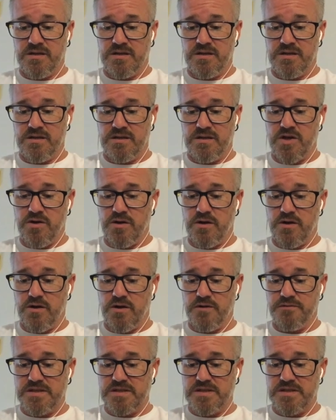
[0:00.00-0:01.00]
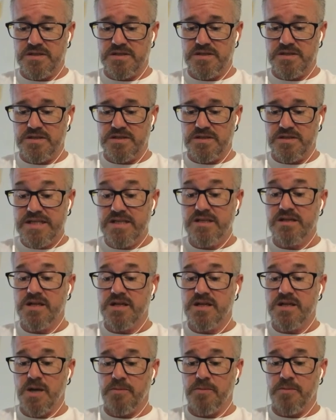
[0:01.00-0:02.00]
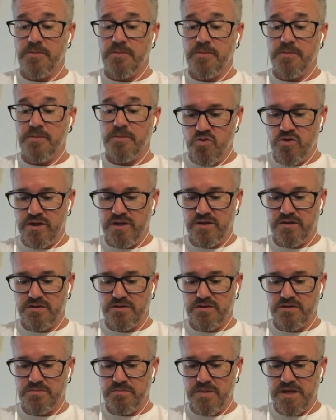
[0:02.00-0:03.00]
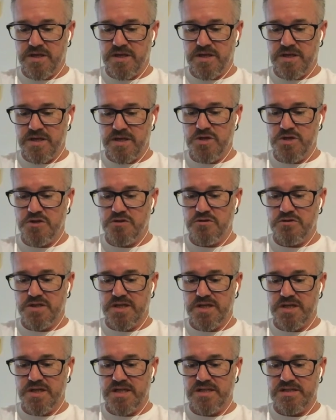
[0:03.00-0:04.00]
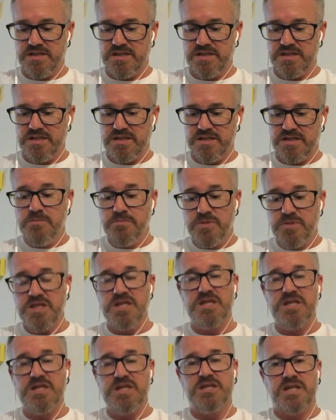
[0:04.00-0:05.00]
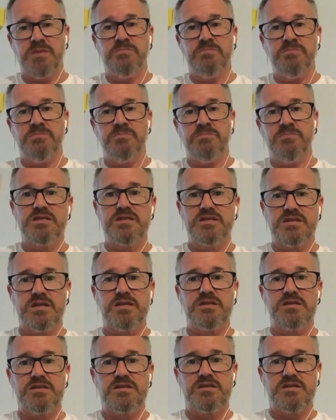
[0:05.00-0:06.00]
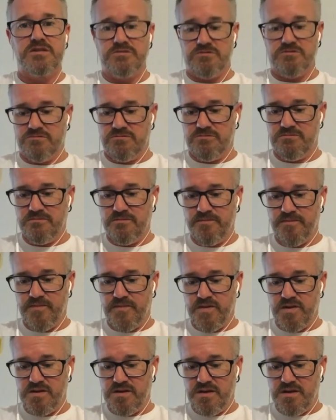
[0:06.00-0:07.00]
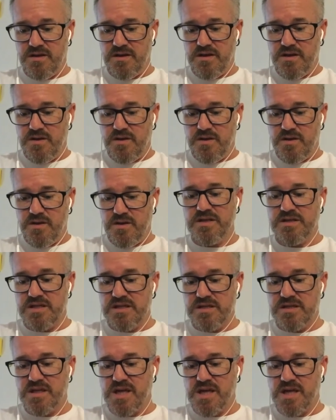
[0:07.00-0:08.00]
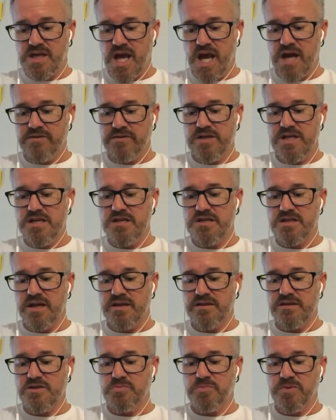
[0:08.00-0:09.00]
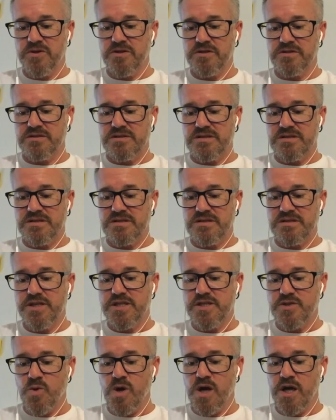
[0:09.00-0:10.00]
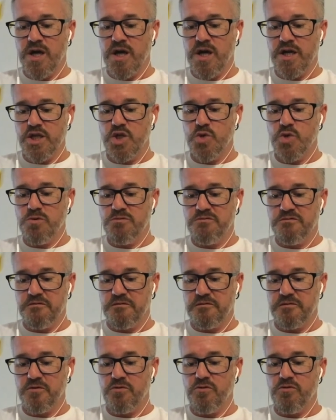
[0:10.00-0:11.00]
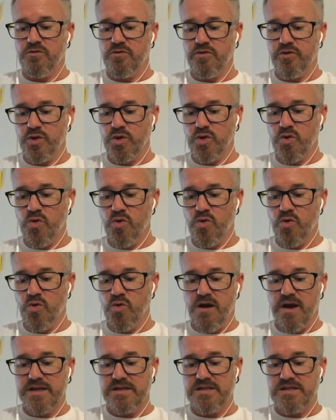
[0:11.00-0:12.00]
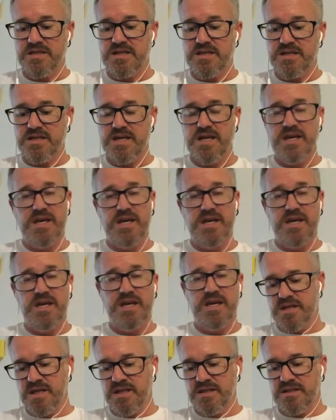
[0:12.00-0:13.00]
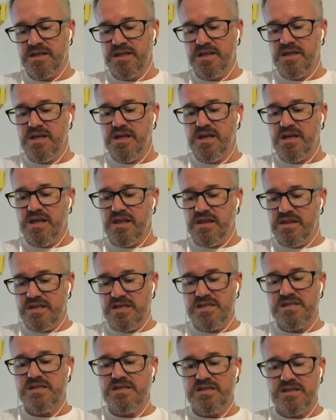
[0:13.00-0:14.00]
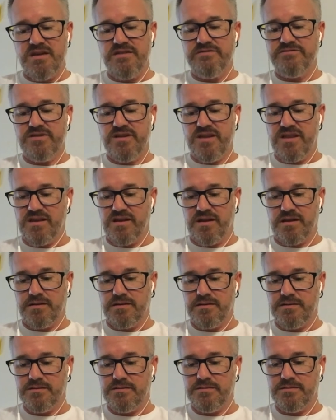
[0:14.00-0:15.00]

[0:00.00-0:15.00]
I was going off to sleep, and it didn't come through to this morning because Messenger had some issues yesterday, but she sent me Galatians six two, which simply says, carry each other's burdens, and in this way you will fulfill the law of Christ. And she sent, this is everything.